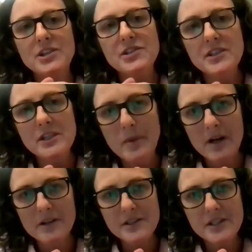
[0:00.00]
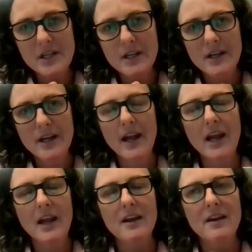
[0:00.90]
agency policy,
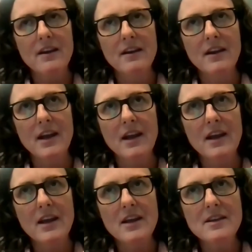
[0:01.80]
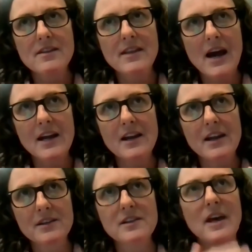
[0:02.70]
and
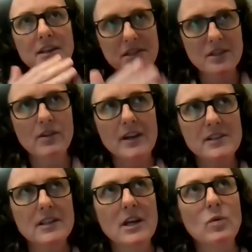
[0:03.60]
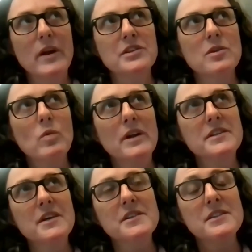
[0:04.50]
that still has a lot of weight. So what
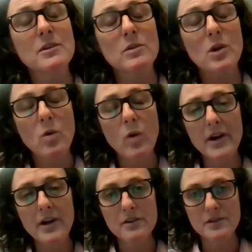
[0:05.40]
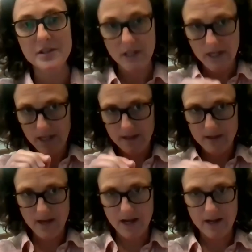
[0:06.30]
it does is it requires
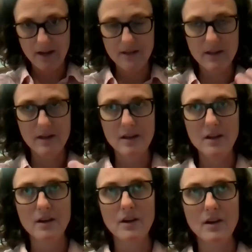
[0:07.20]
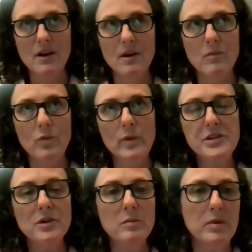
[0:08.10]
that the
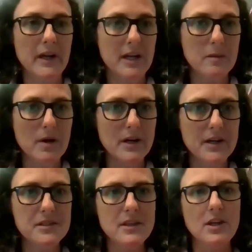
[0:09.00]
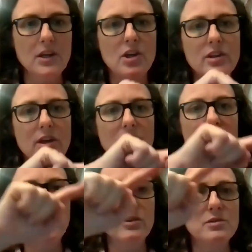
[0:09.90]
regional planning bodies that
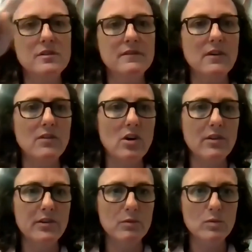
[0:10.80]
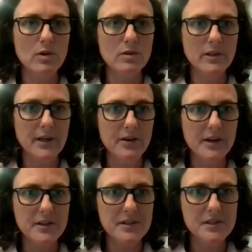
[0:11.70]
are inclusive of all the rural
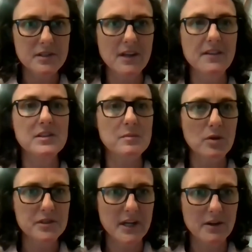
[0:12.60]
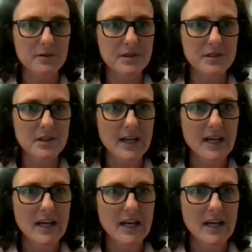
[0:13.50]
areas and the small towns,